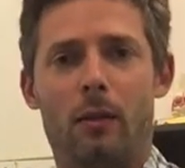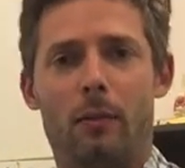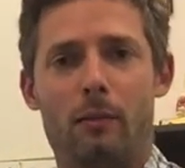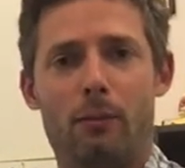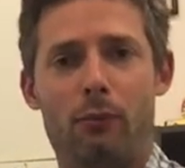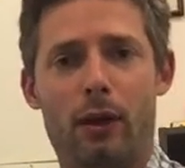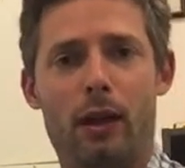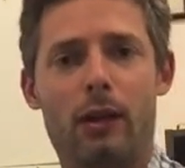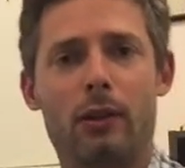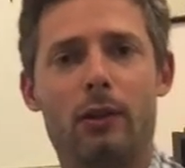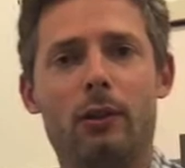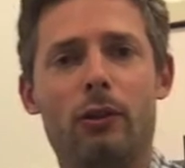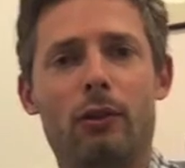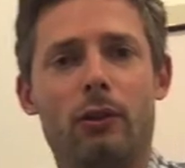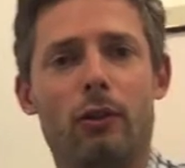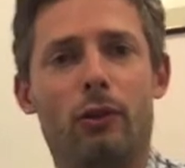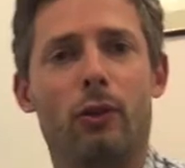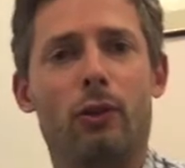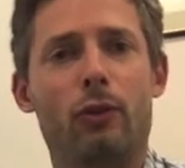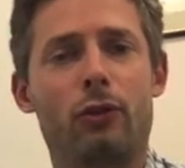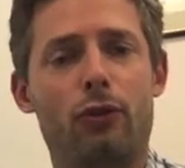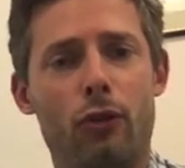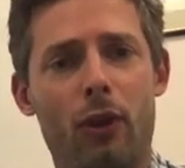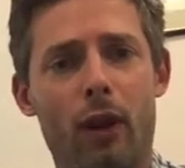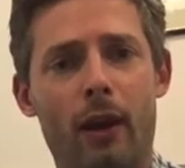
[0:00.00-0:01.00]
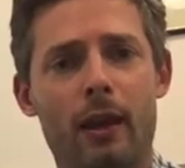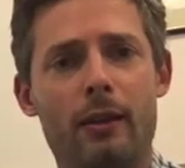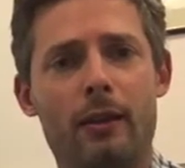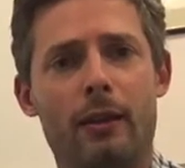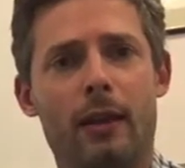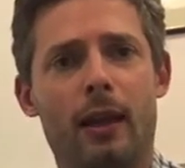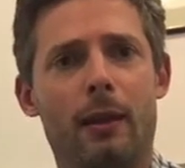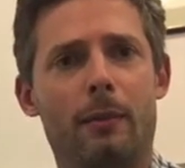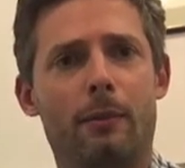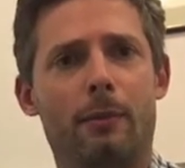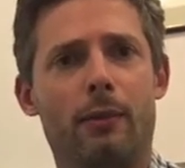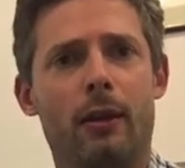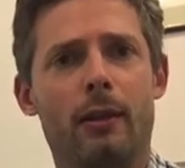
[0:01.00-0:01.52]
pregnant or trying to
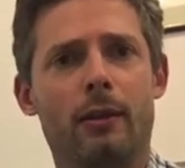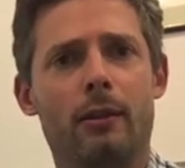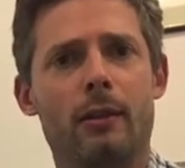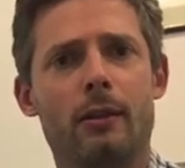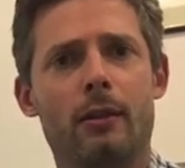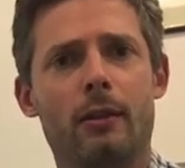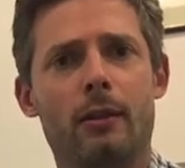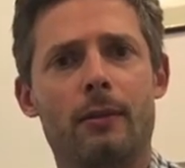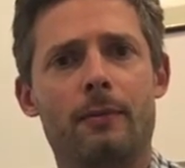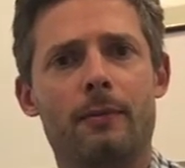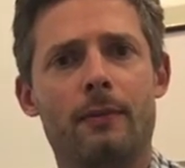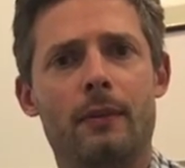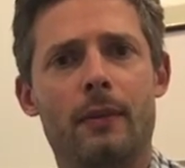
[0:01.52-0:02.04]
get pregnant.